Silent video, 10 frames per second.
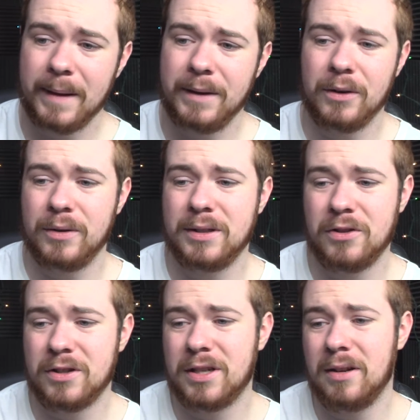You know, it's
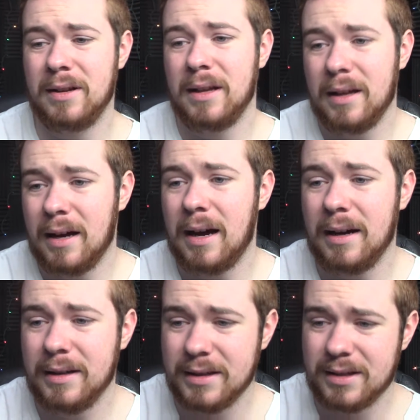just
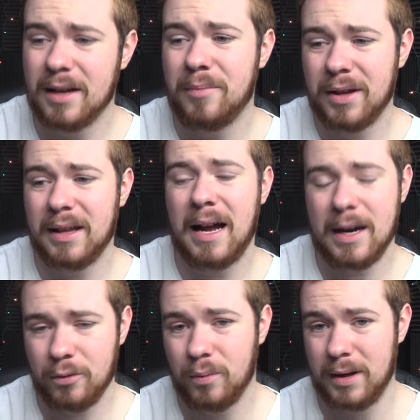it's something that
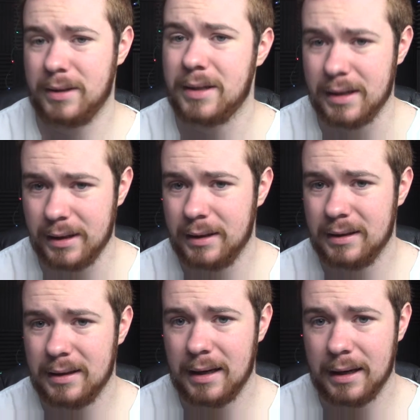I would want to see
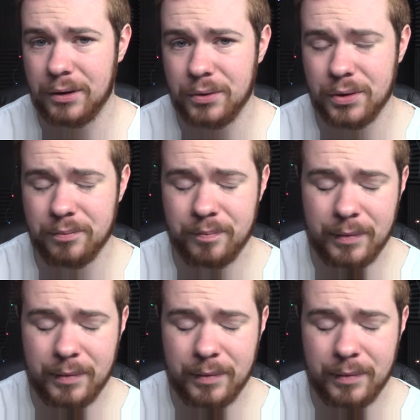on YouTube.